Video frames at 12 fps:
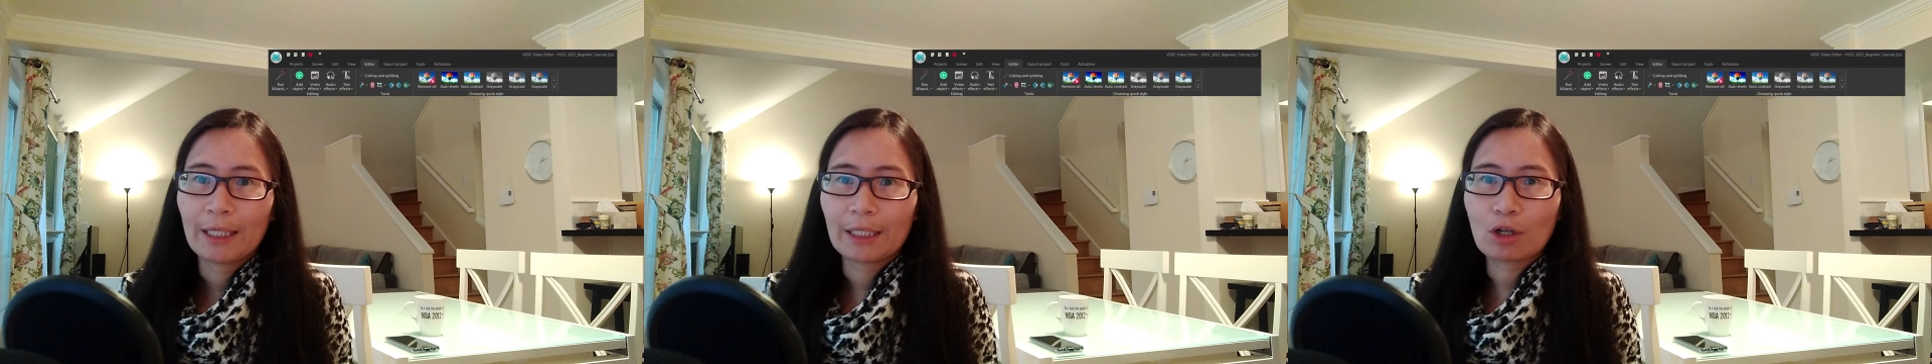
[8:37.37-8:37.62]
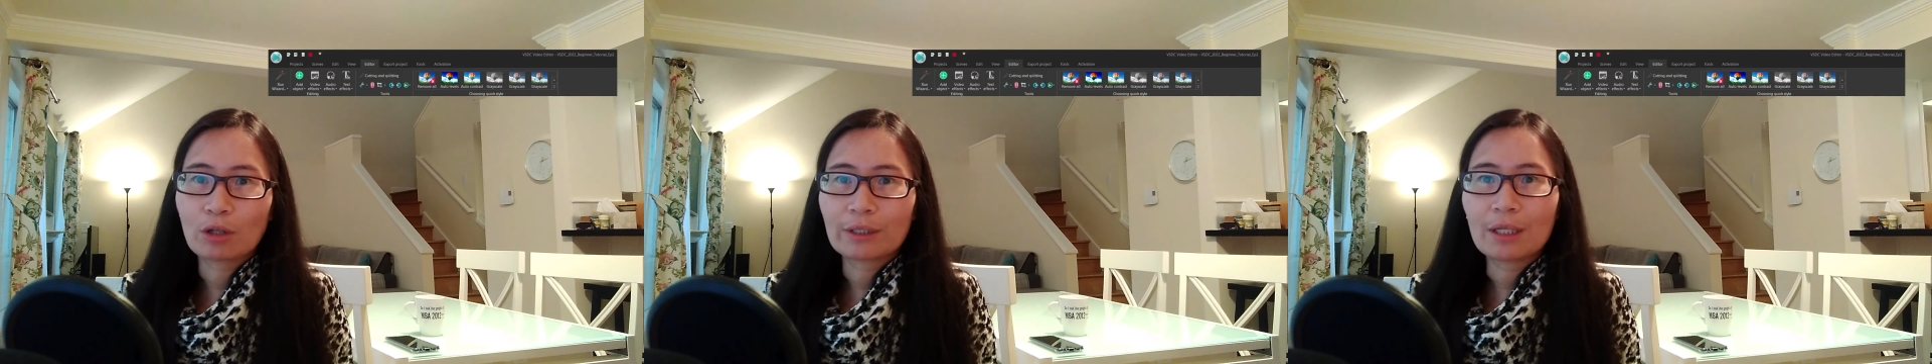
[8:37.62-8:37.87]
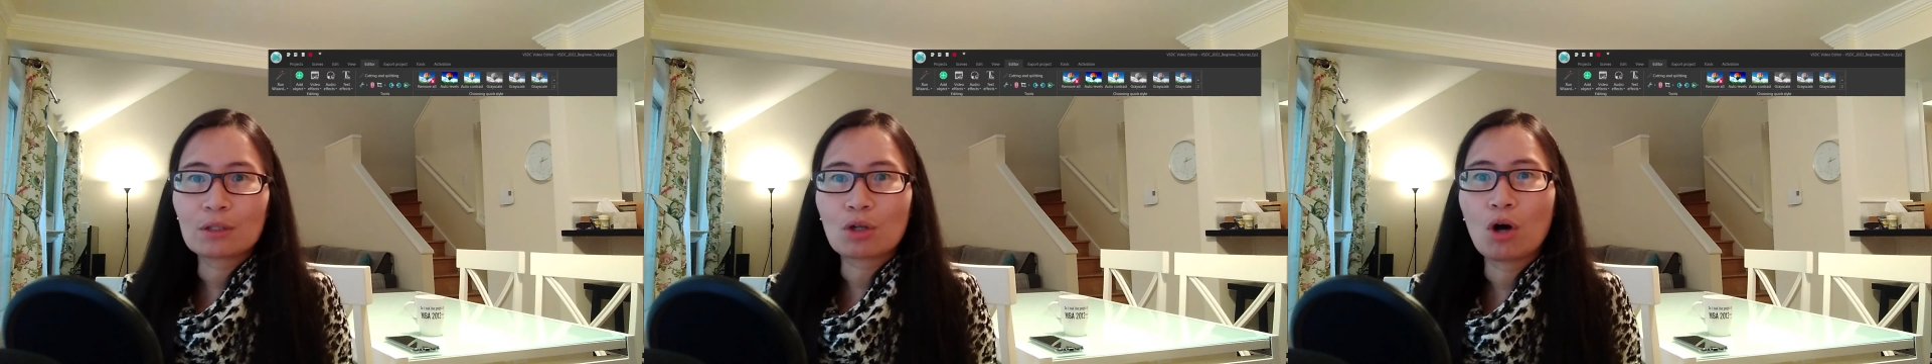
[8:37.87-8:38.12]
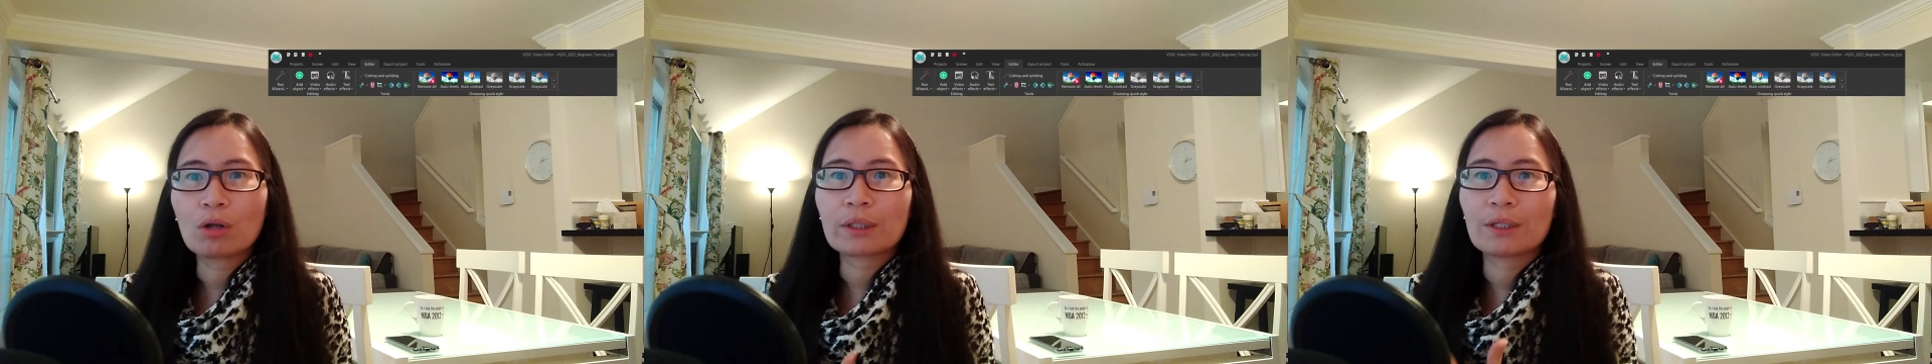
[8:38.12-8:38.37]
It contains
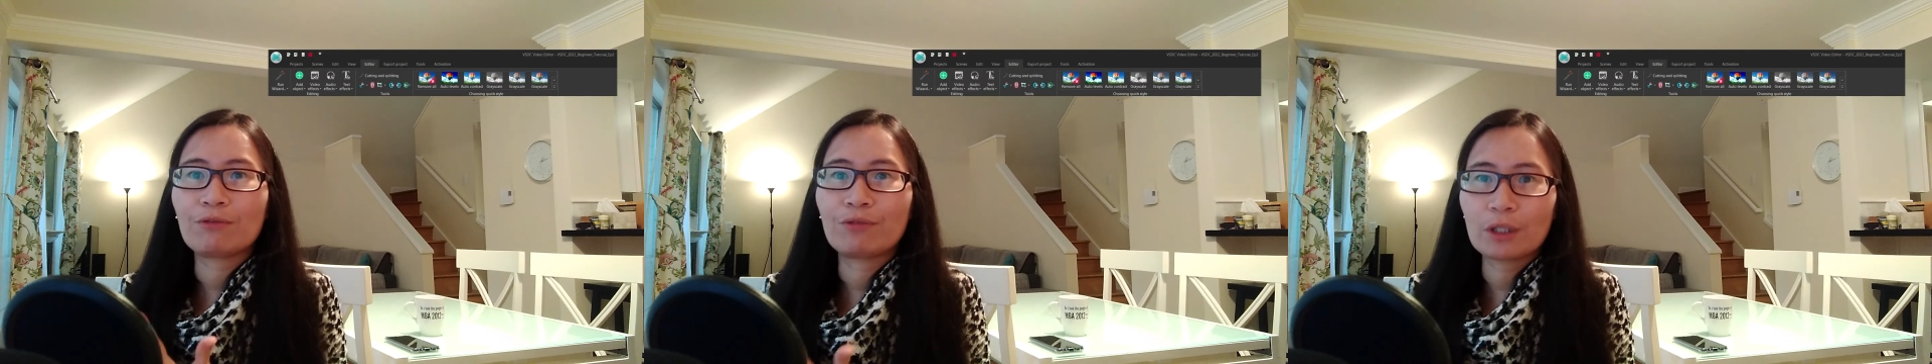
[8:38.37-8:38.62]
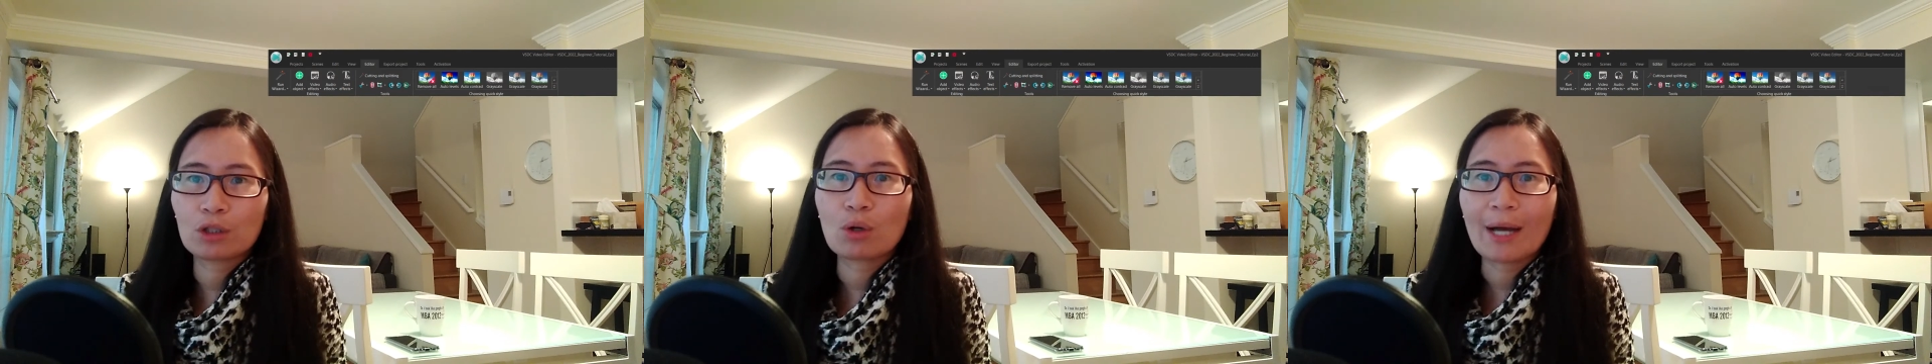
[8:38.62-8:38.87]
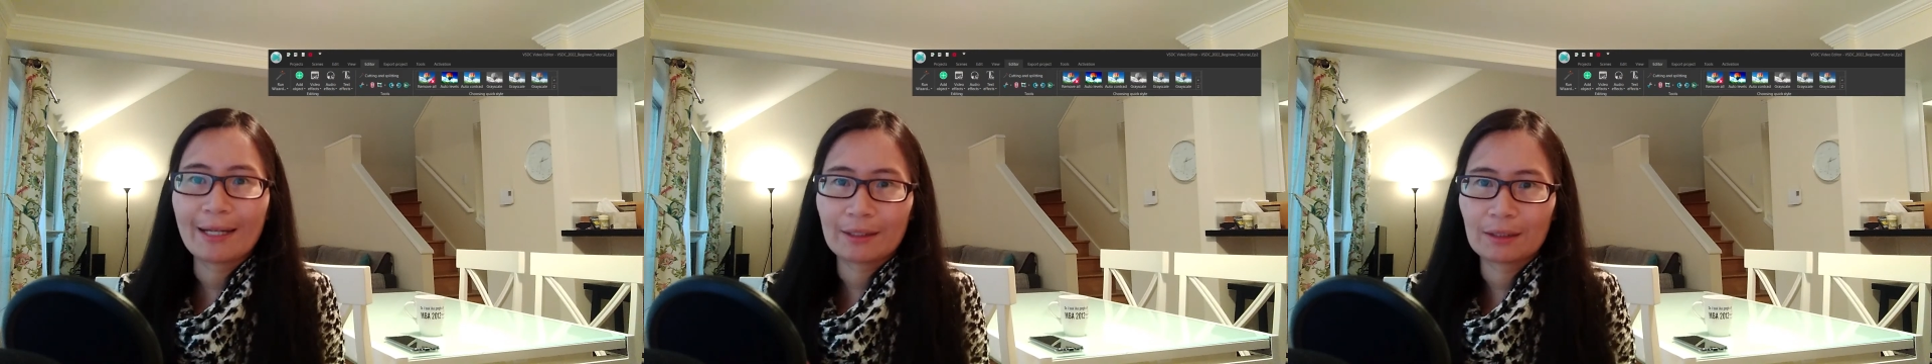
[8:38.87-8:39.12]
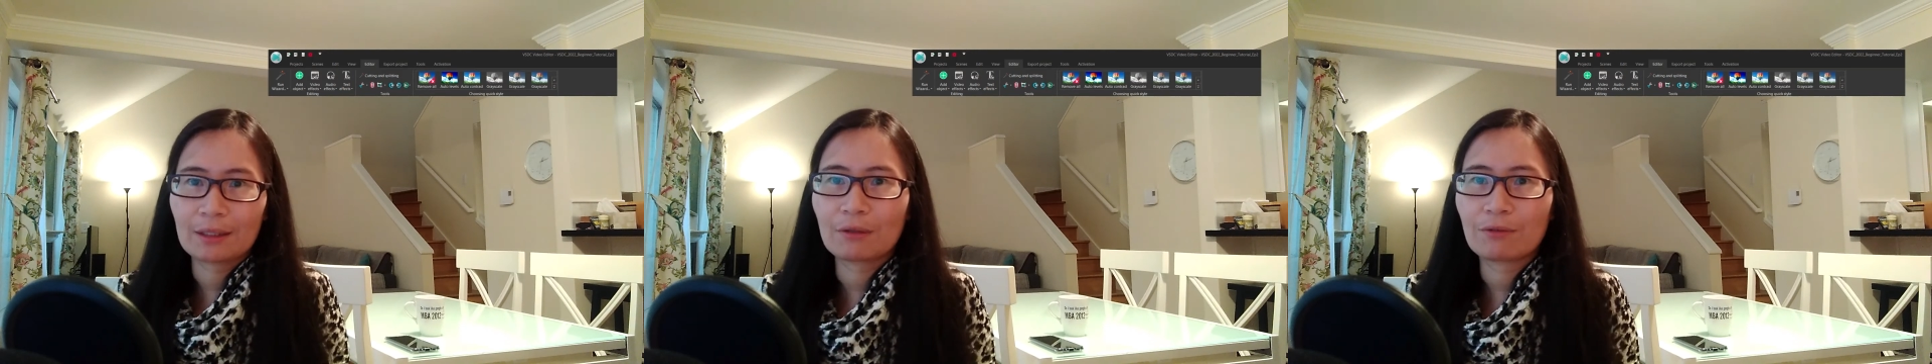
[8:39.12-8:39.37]
all the video
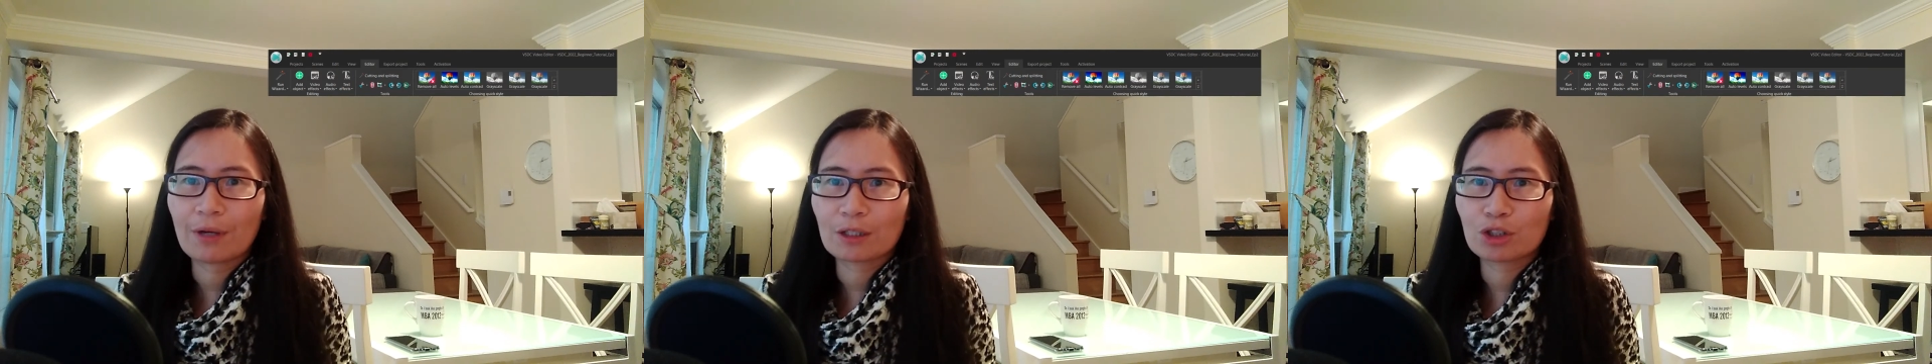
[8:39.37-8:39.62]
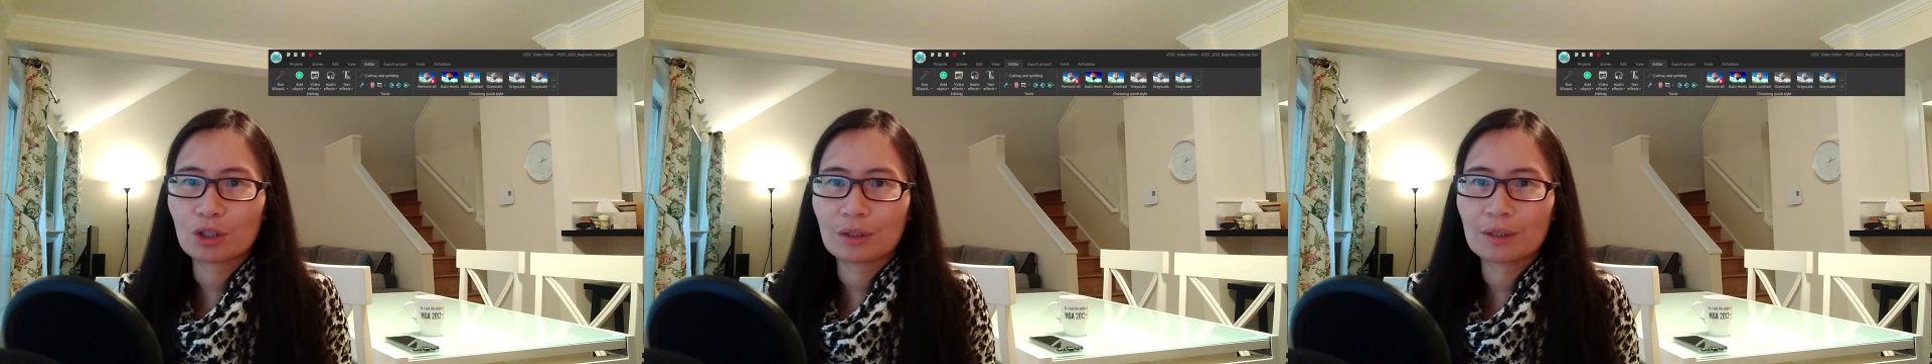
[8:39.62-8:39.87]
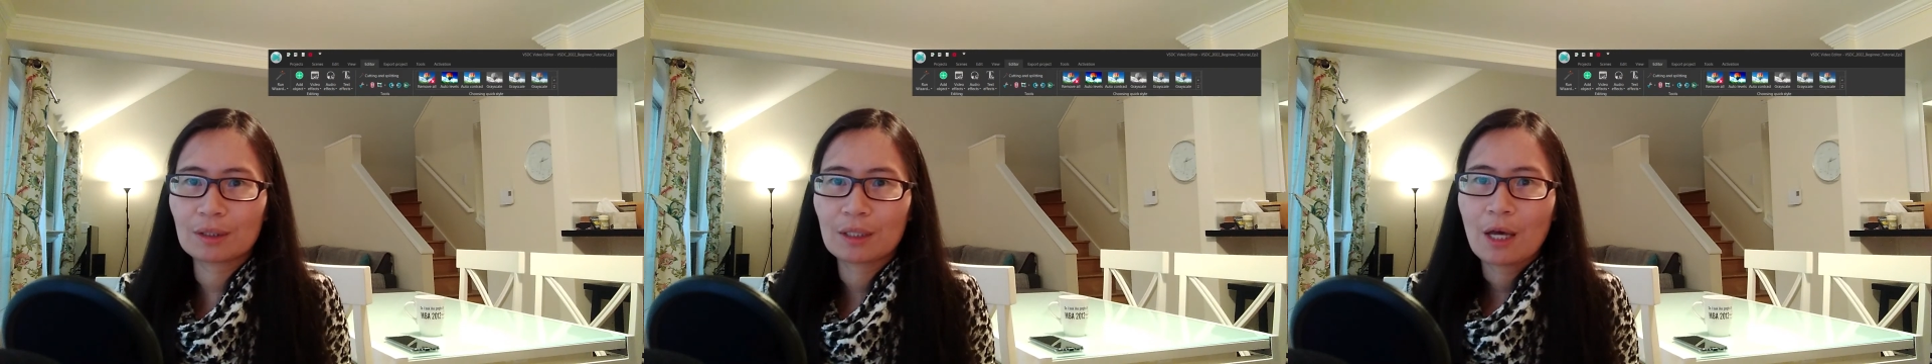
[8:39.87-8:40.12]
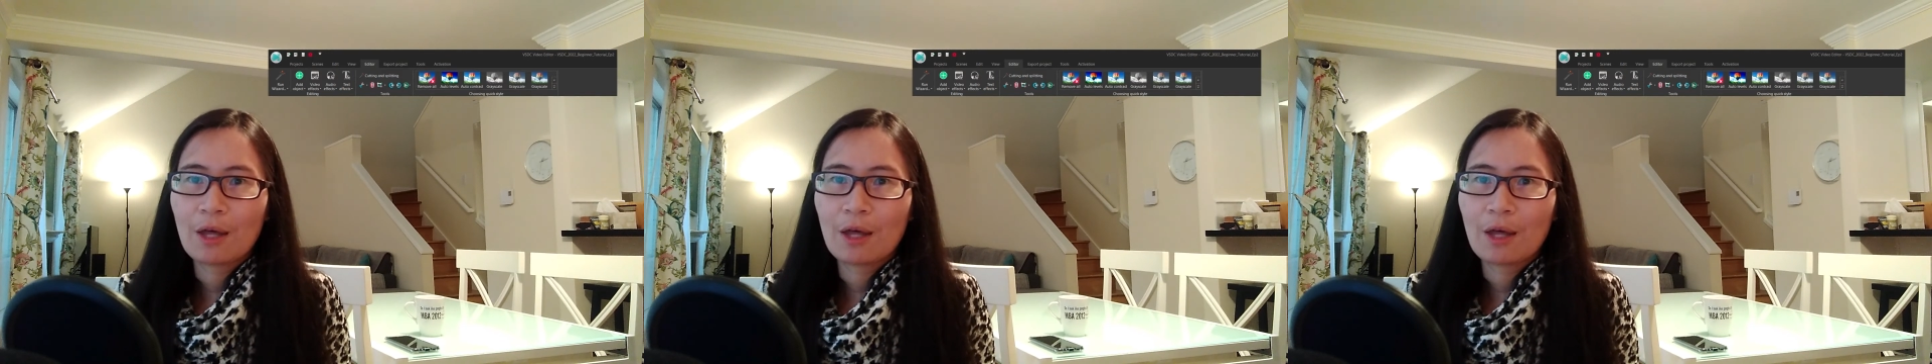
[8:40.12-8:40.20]
editing functions.